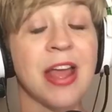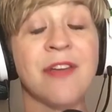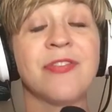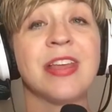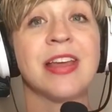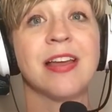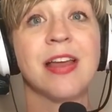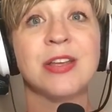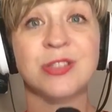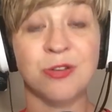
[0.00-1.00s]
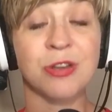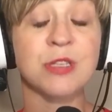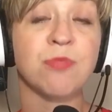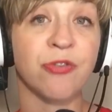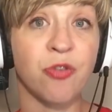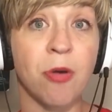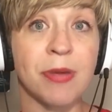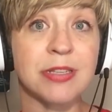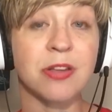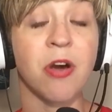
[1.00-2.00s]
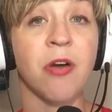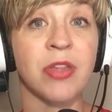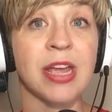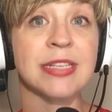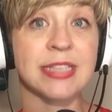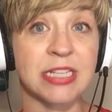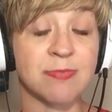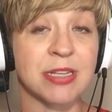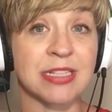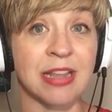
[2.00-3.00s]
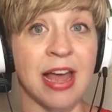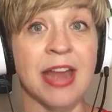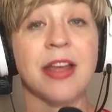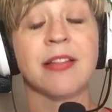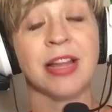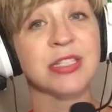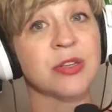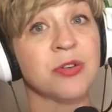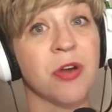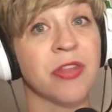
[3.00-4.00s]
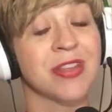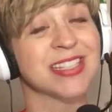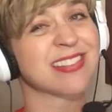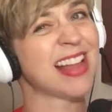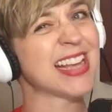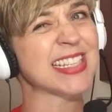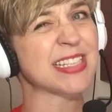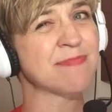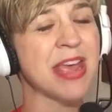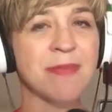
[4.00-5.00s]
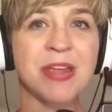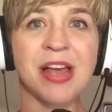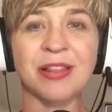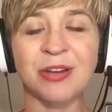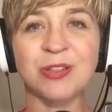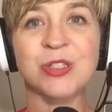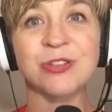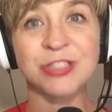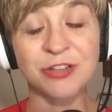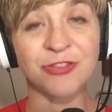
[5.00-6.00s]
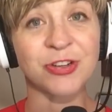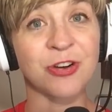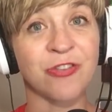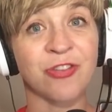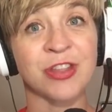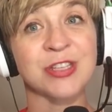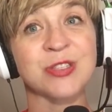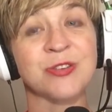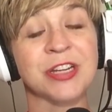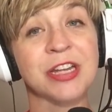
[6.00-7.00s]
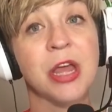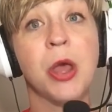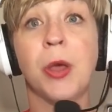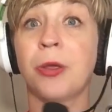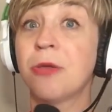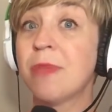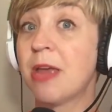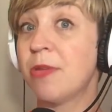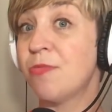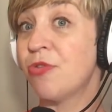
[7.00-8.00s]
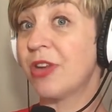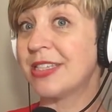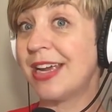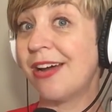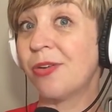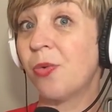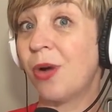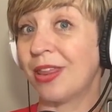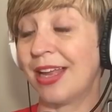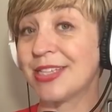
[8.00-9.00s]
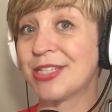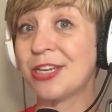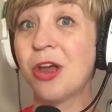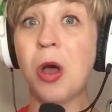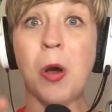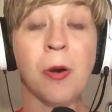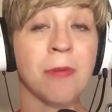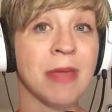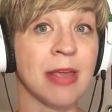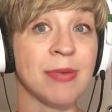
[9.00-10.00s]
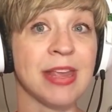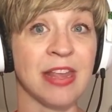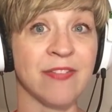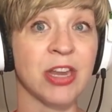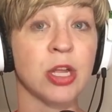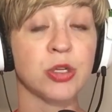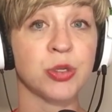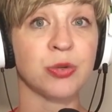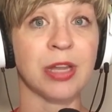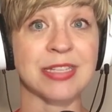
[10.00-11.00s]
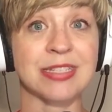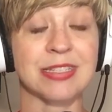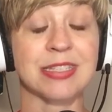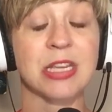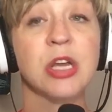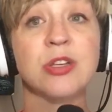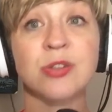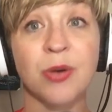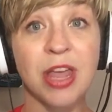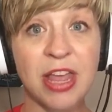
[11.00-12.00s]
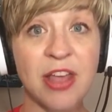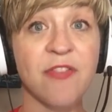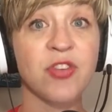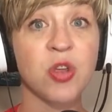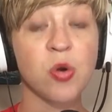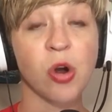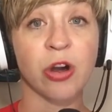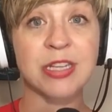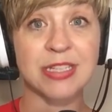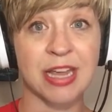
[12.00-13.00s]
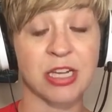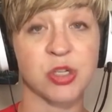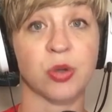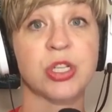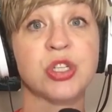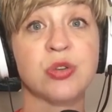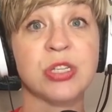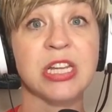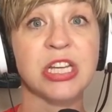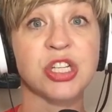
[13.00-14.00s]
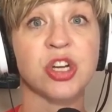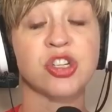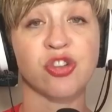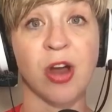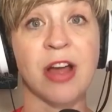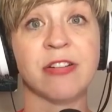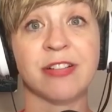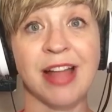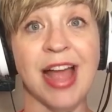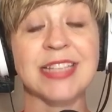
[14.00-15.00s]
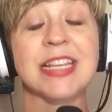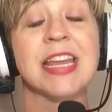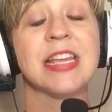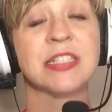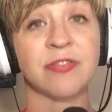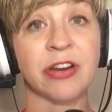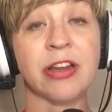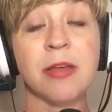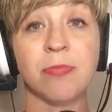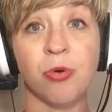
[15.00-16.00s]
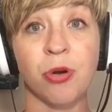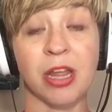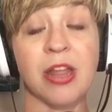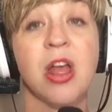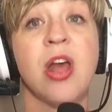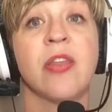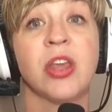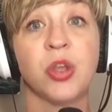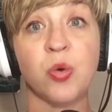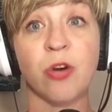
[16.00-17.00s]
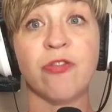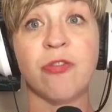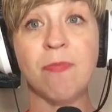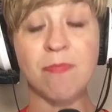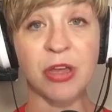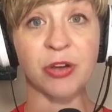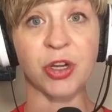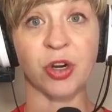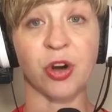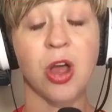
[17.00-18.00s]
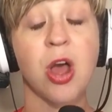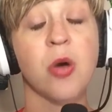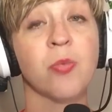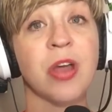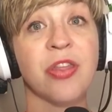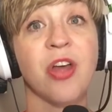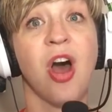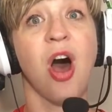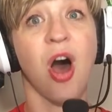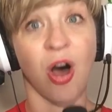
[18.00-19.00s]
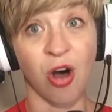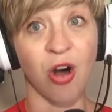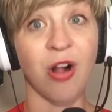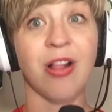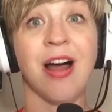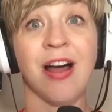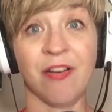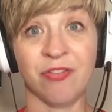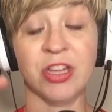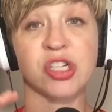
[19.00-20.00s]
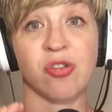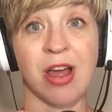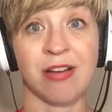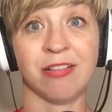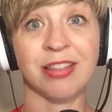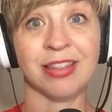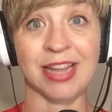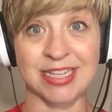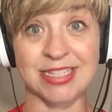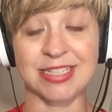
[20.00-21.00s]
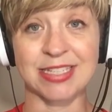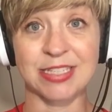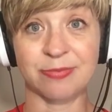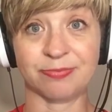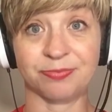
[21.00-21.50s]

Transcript: If the student's performance on the assessment slide lets you know that this class is maybe a little too difficult for the student, you may be moving down 1 lesson or maybe even 2 lessons. So if you are scheduled to teach a trial class, it is very important that you are familiar with all of the trial lessons.